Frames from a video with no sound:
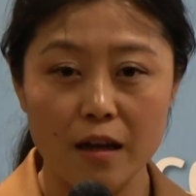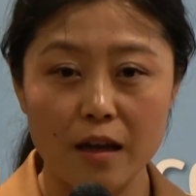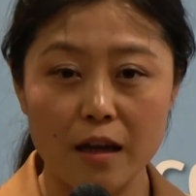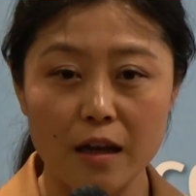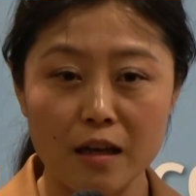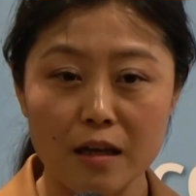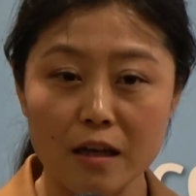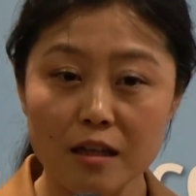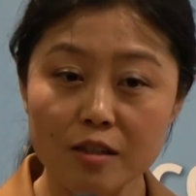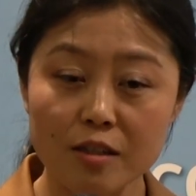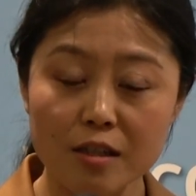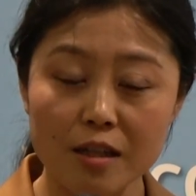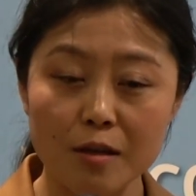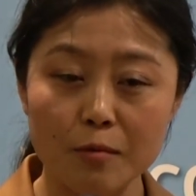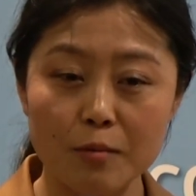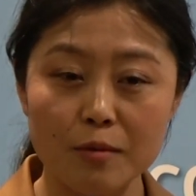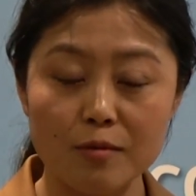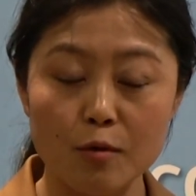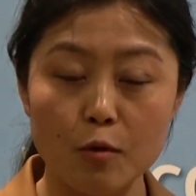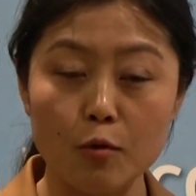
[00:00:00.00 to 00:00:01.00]
Initially,
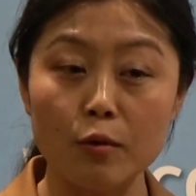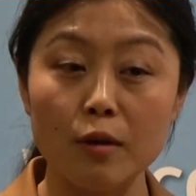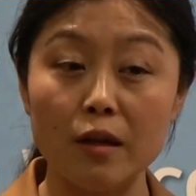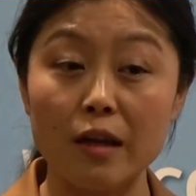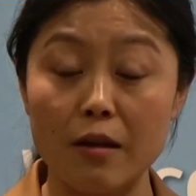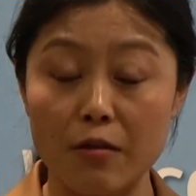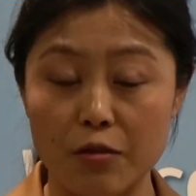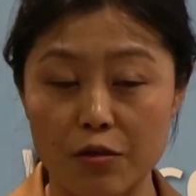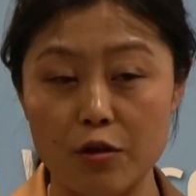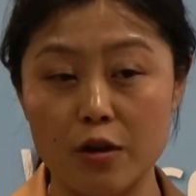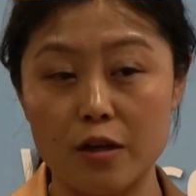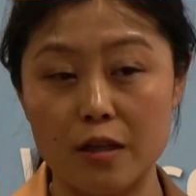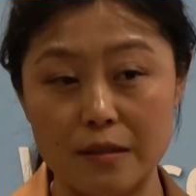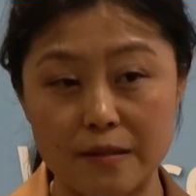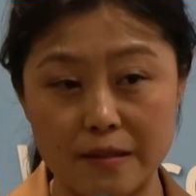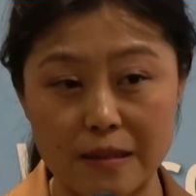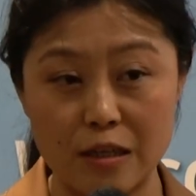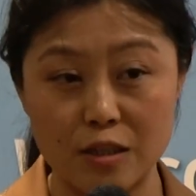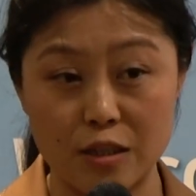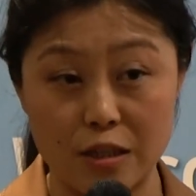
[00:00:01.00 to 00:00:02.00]
it was only 30
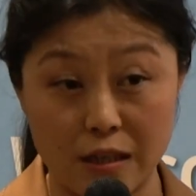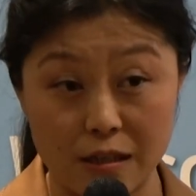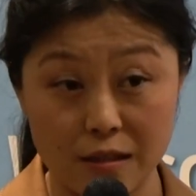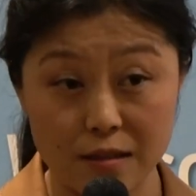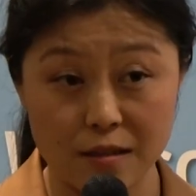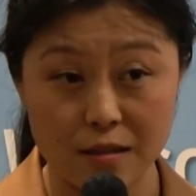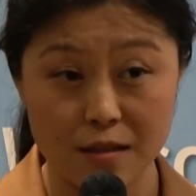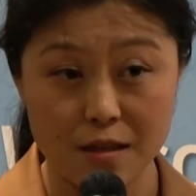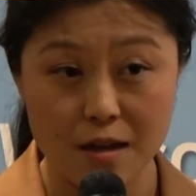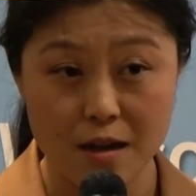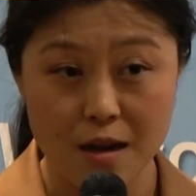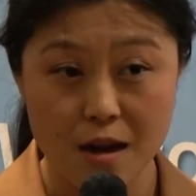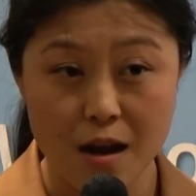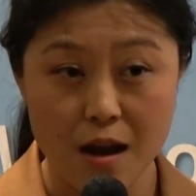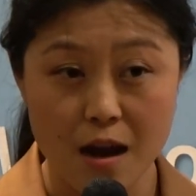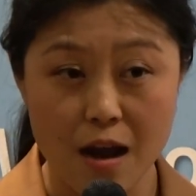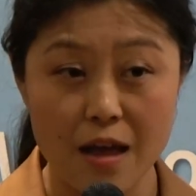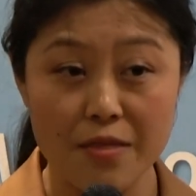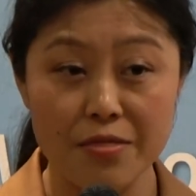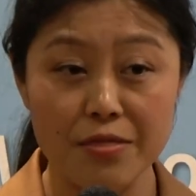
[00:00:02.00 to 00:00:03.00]
sachets,
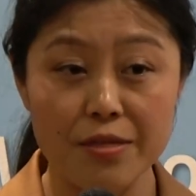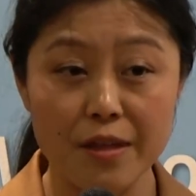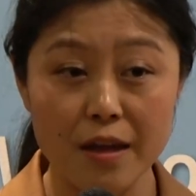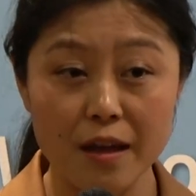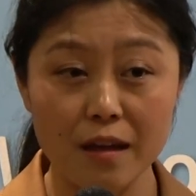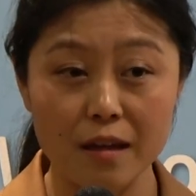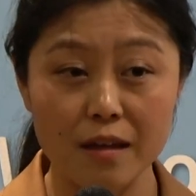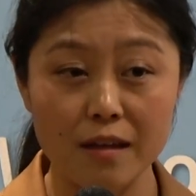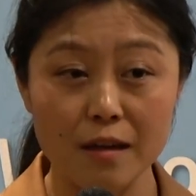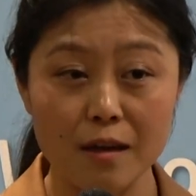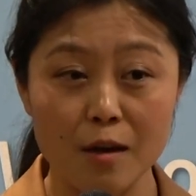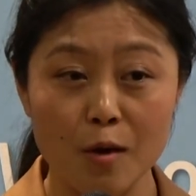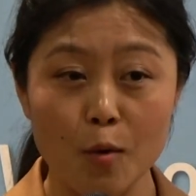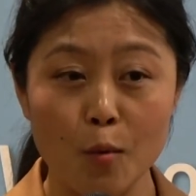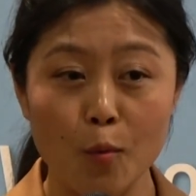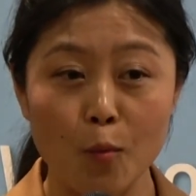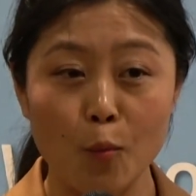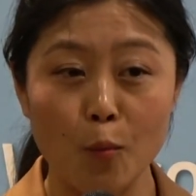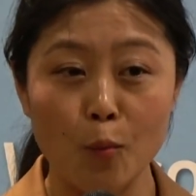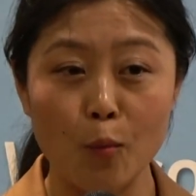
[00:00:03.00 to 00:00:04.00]
and then
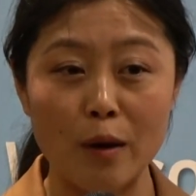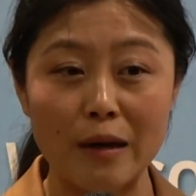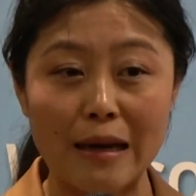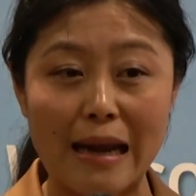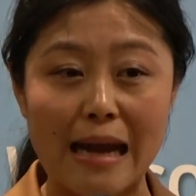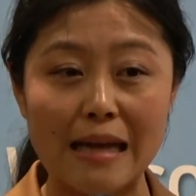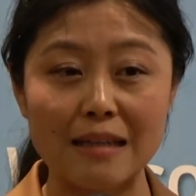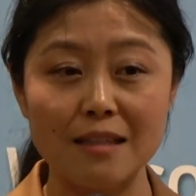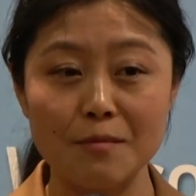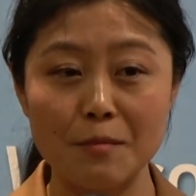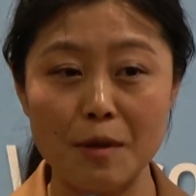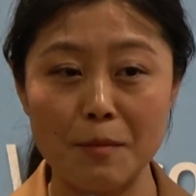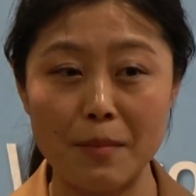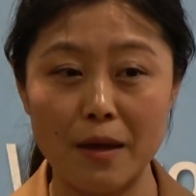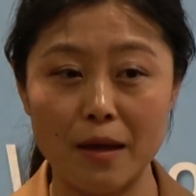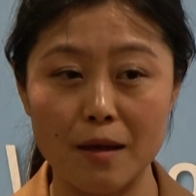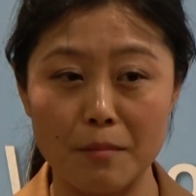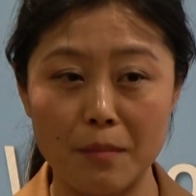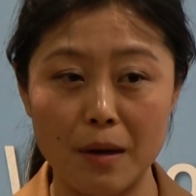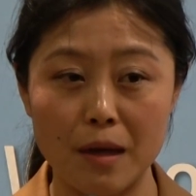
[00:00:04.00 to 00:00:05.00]
when Atomy
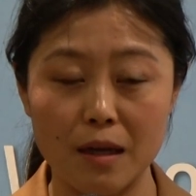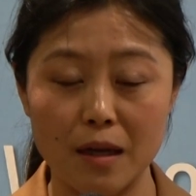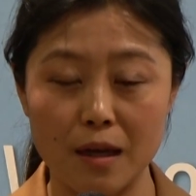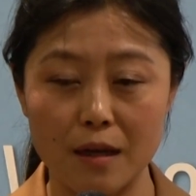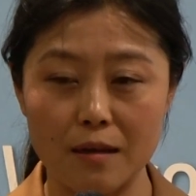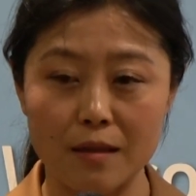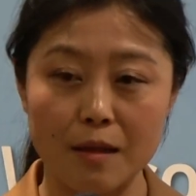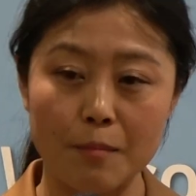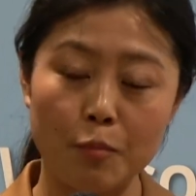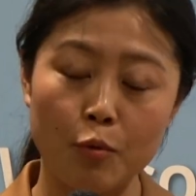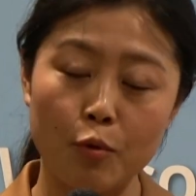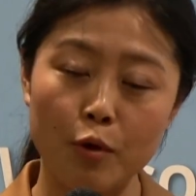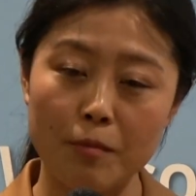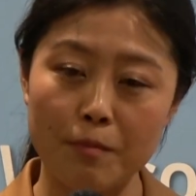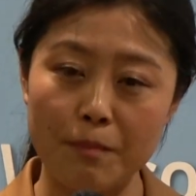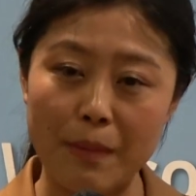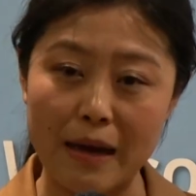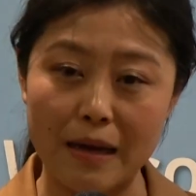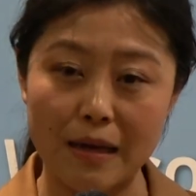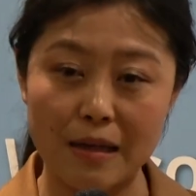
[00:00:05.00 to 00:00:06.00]
make money, they put
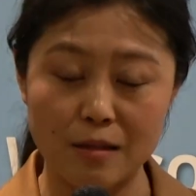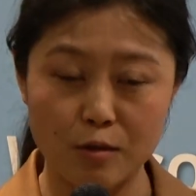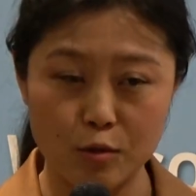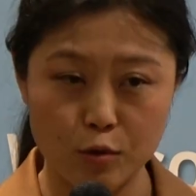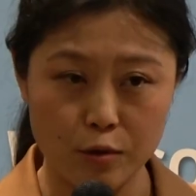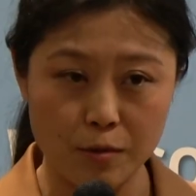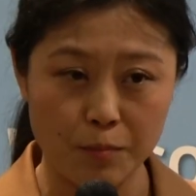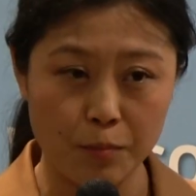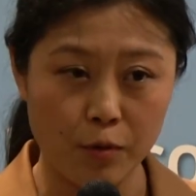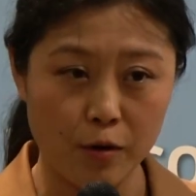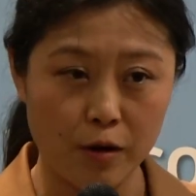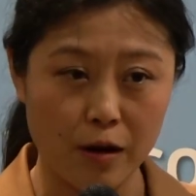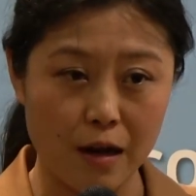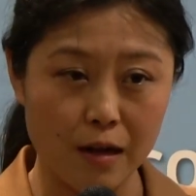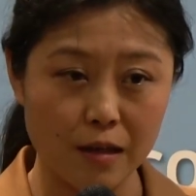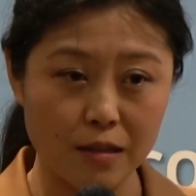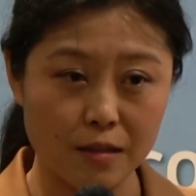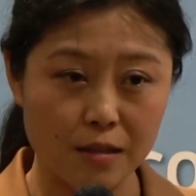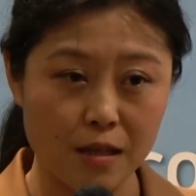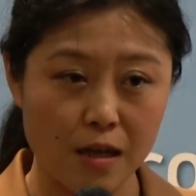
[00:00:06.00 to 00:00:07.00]
it back into the
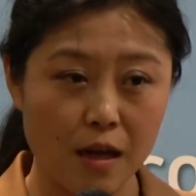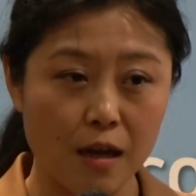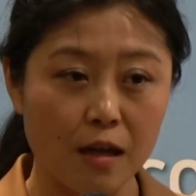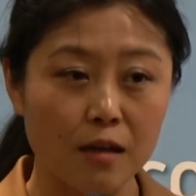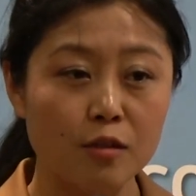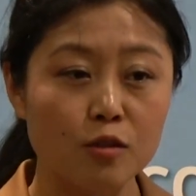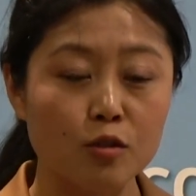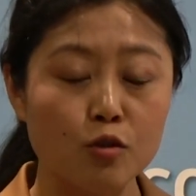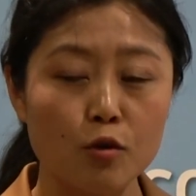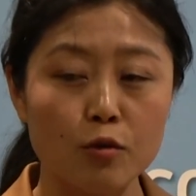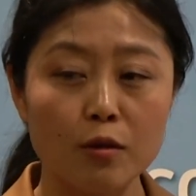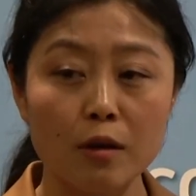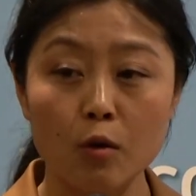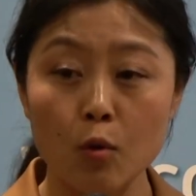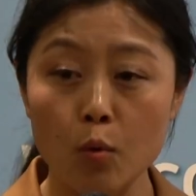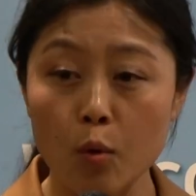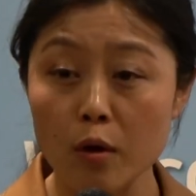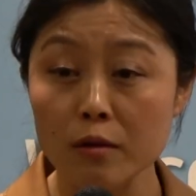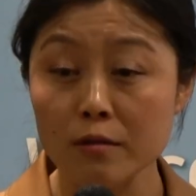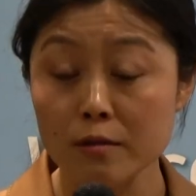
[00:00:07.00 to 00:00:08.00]
products. So the
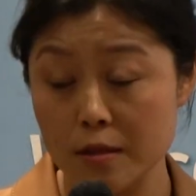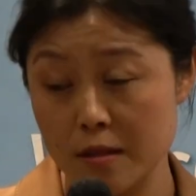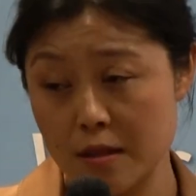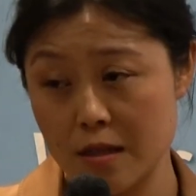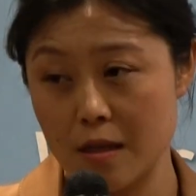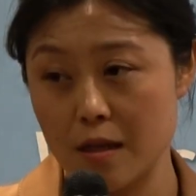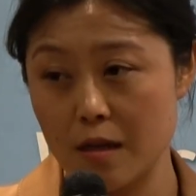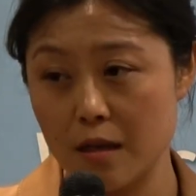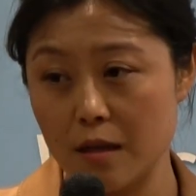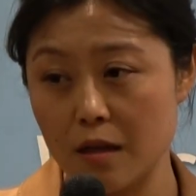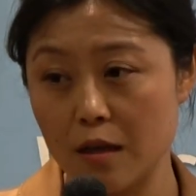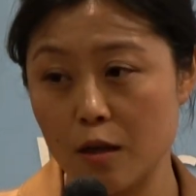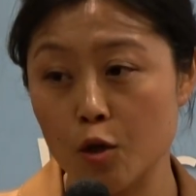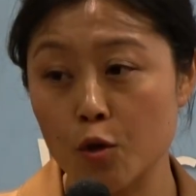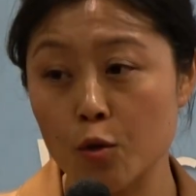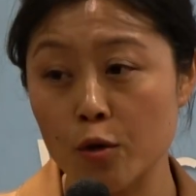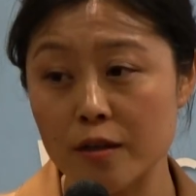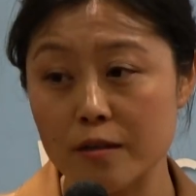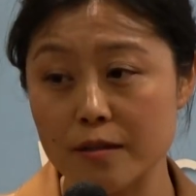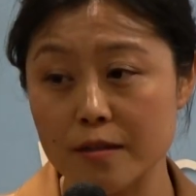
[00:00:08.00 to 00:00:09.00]
quantity
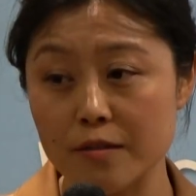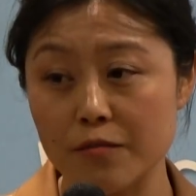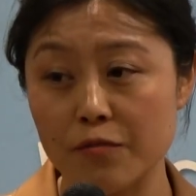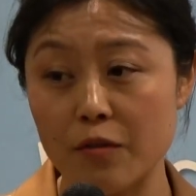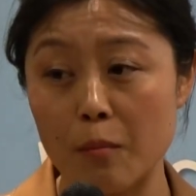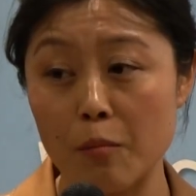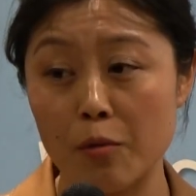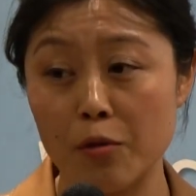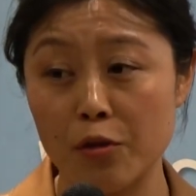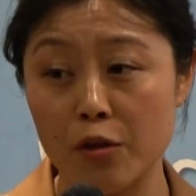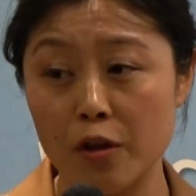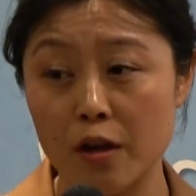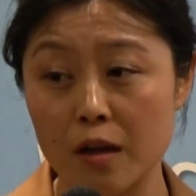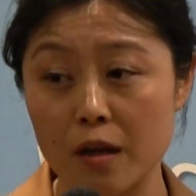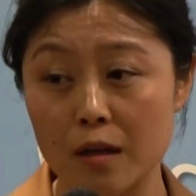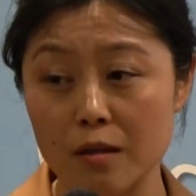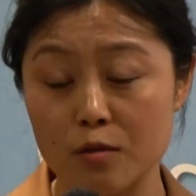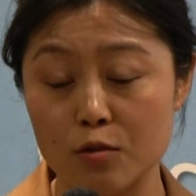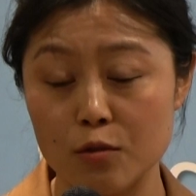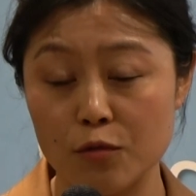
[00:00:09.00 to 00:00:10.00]
increased from
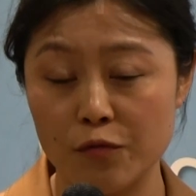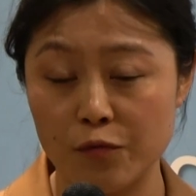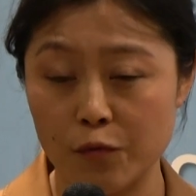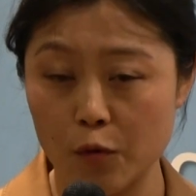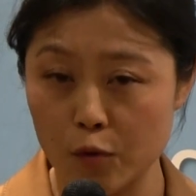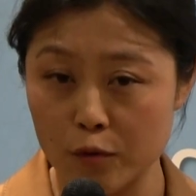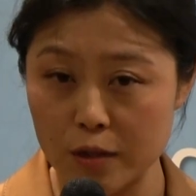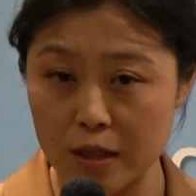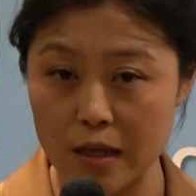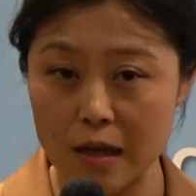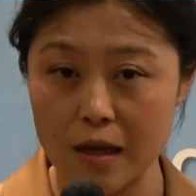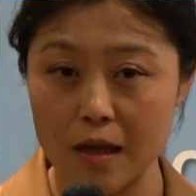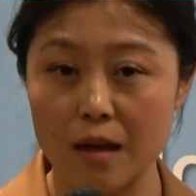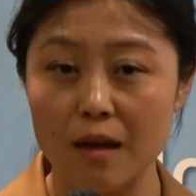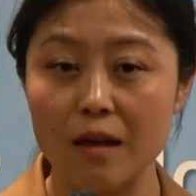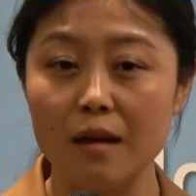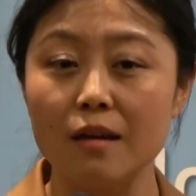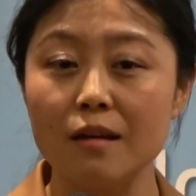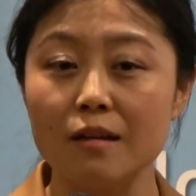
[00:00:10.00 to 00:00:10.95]
30 to 40,